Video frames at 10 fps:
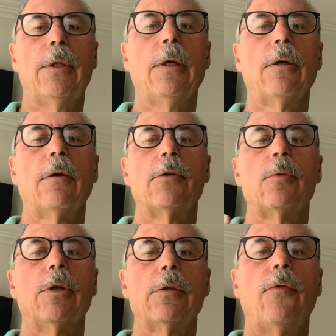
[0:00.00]
with dinner, as
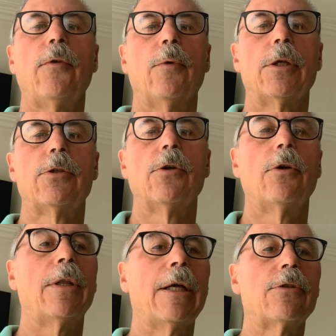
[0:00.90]
well as if you want a
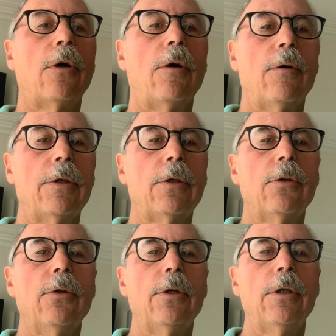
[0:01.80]
soda, that's all
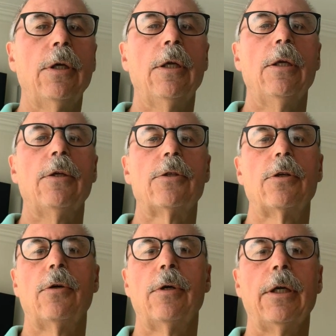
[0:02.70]
included.
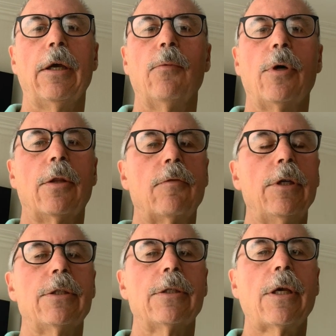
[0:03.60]
So again, one of the
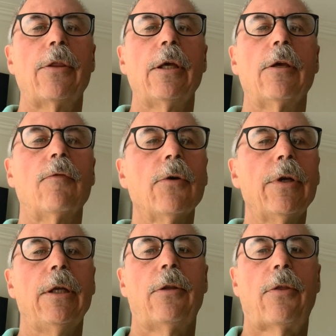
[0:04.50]
reasons I think you
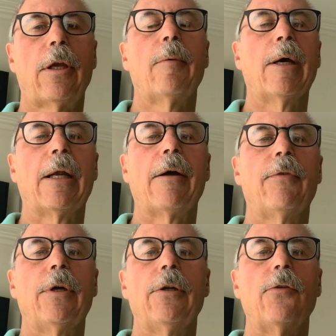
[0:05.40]
really need to think about
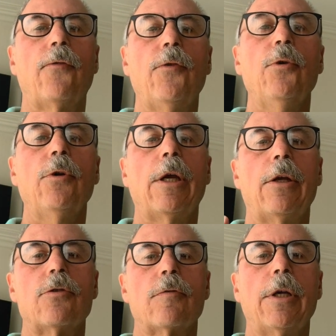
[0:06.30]
Avalon is food
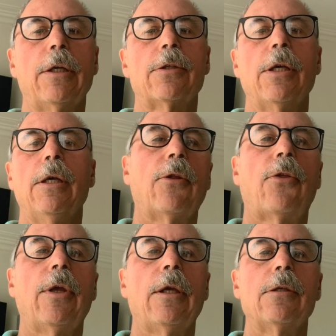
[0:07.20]
and drinks. The other thing